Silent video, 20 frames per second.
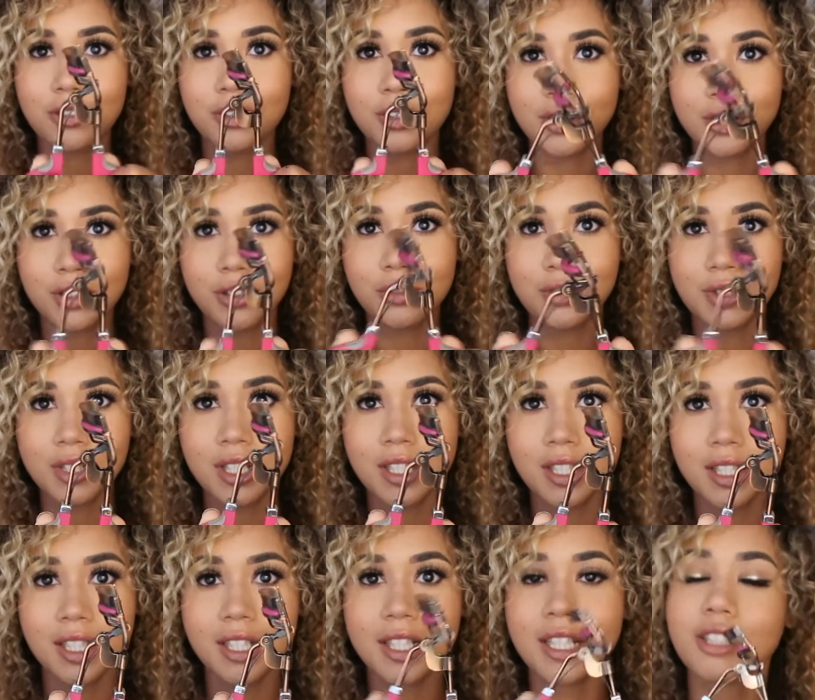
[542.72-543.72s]
to use a
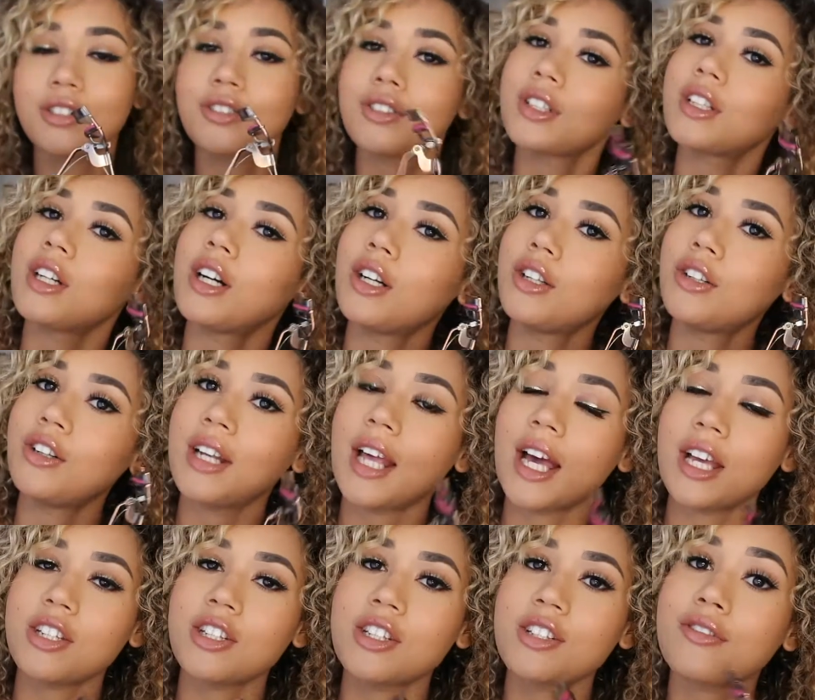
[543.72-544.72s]
curler to curl your
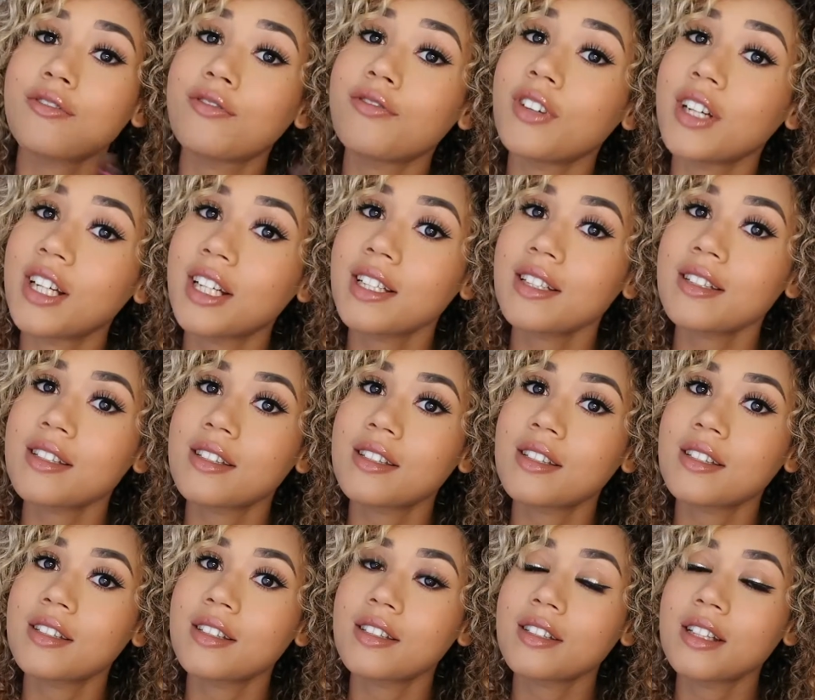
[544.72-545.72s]
lashes
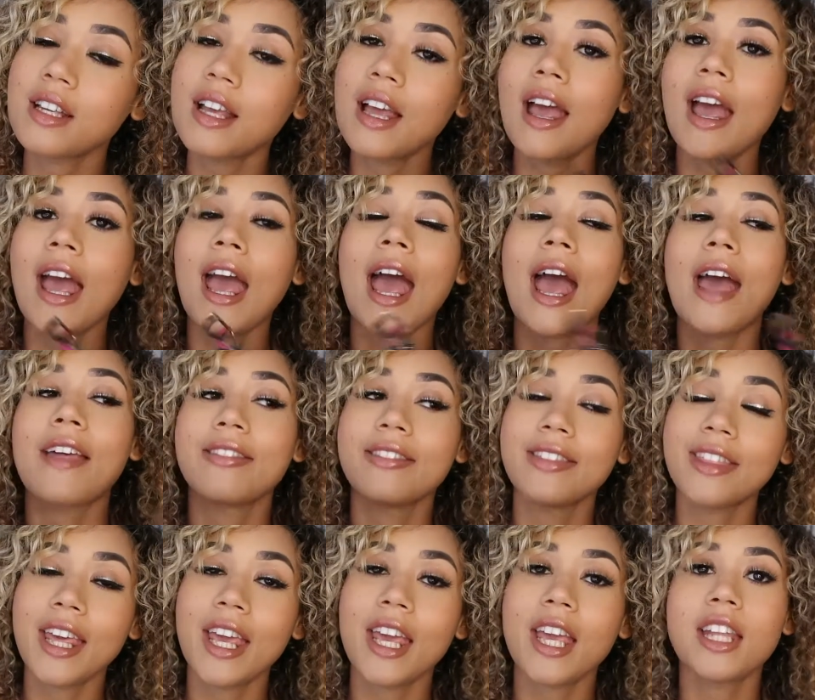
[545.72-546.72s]
first,
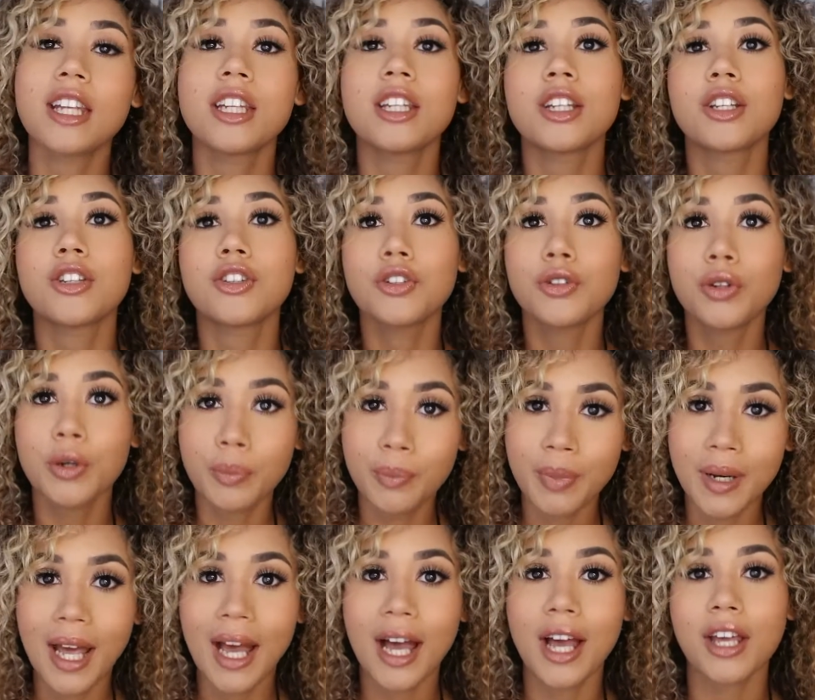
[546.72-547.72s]
and then you
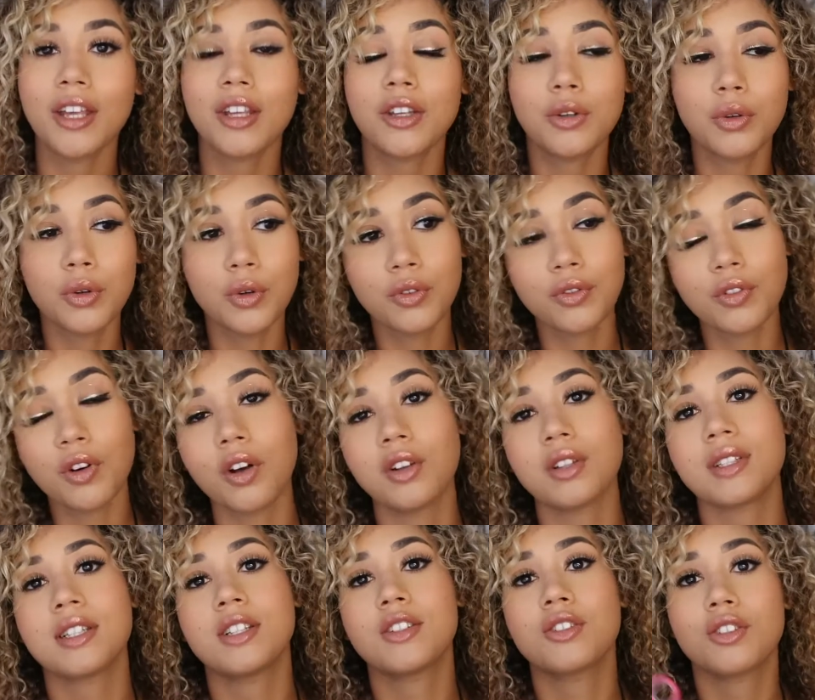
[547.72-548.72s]
apply your
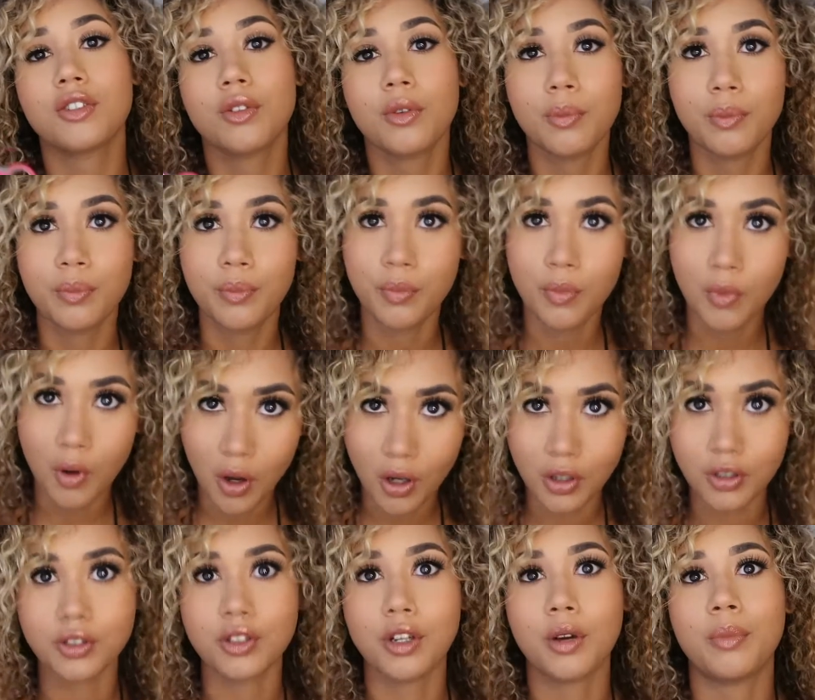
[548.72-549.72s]
falsies
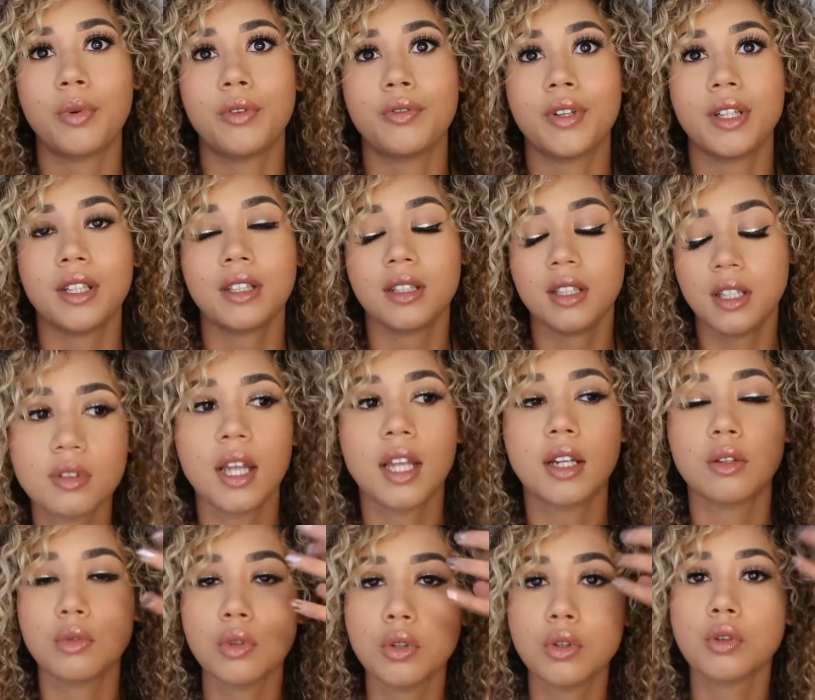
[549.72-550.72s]
on top of it,
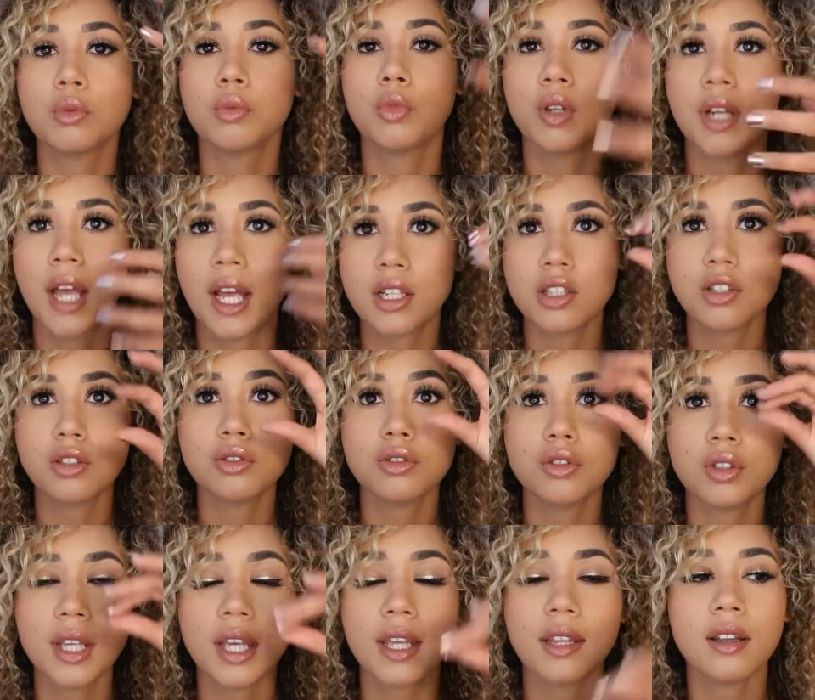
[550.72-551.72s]
and it will look more natural
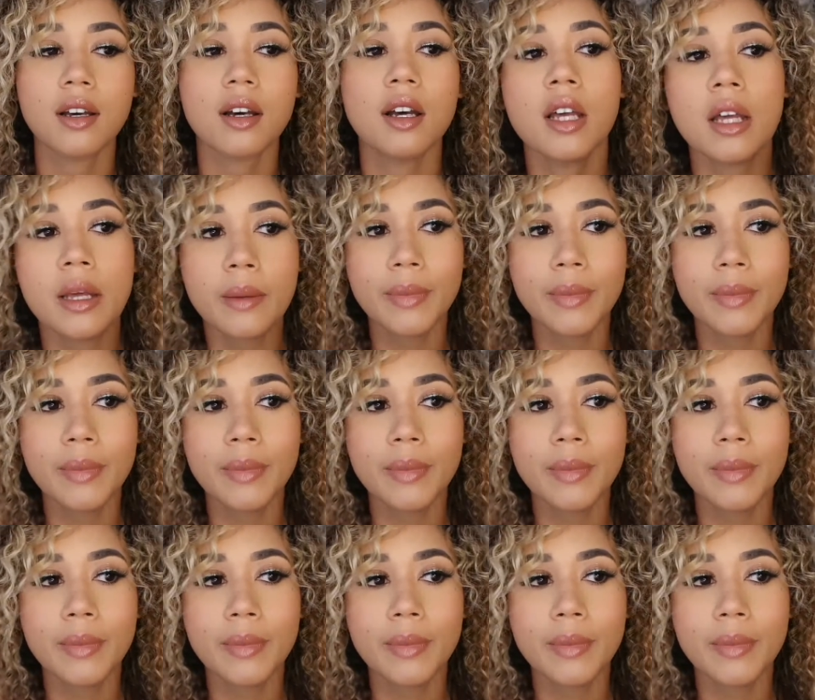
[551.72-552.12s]
together.